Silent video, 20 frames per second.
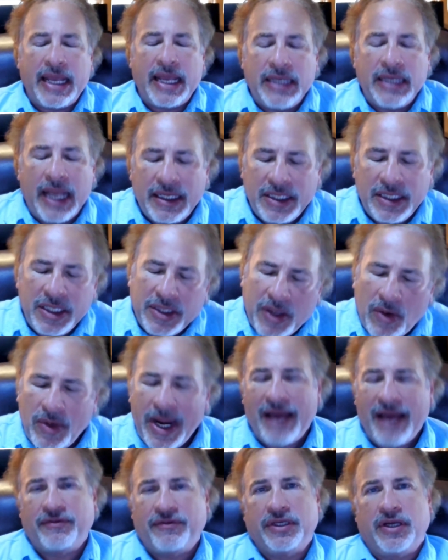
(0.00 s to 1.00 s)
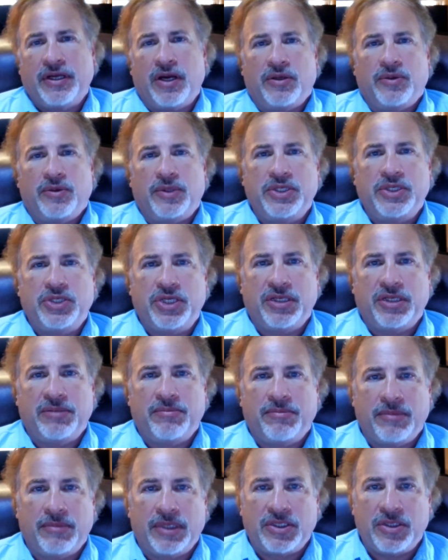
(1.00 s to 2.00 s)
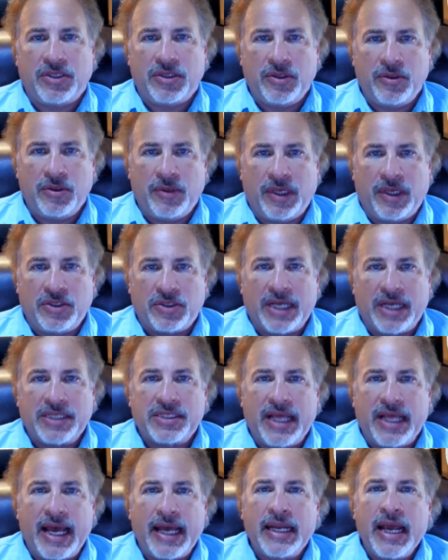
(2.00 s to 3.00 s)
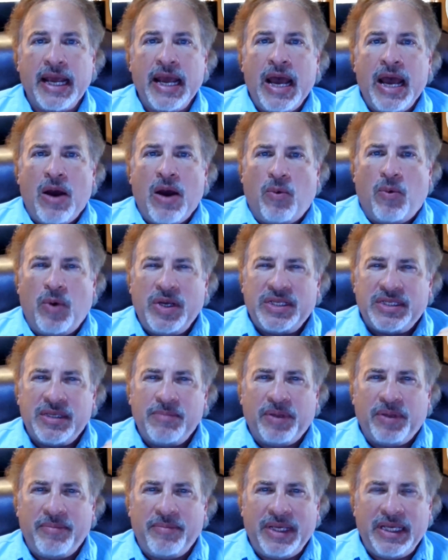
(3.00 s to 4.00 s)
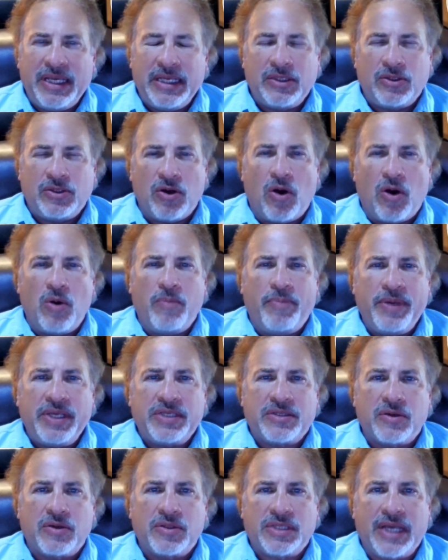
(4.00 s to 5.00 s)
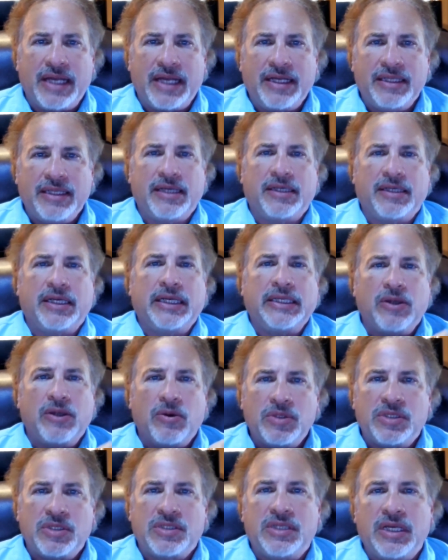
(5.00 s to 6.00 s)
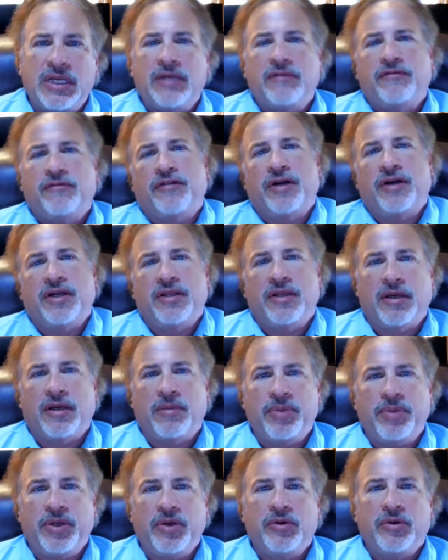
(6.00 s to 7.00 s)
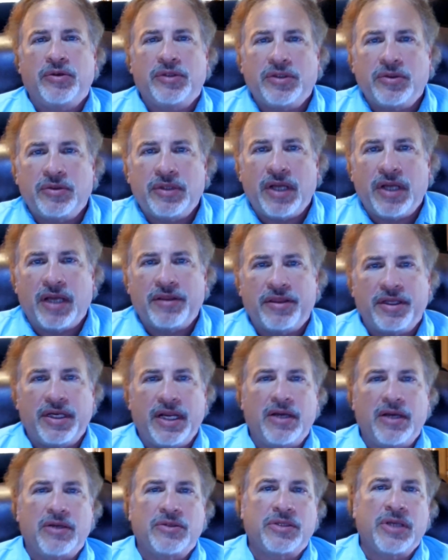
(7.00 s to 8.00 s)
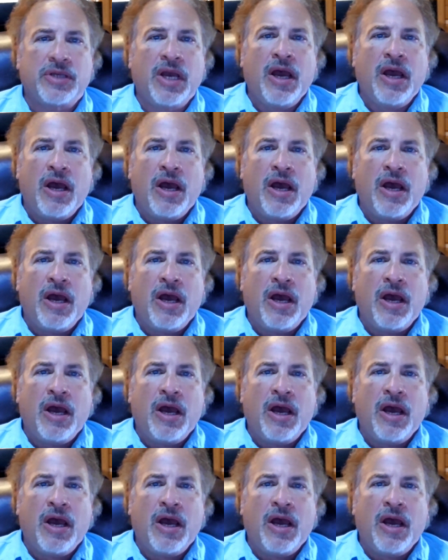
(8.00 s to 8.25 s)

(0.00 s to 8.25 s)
And you don't have to go to a gym to address that. We simply mean don't be so sedentary. Don't sit in front of the computer and do nothing else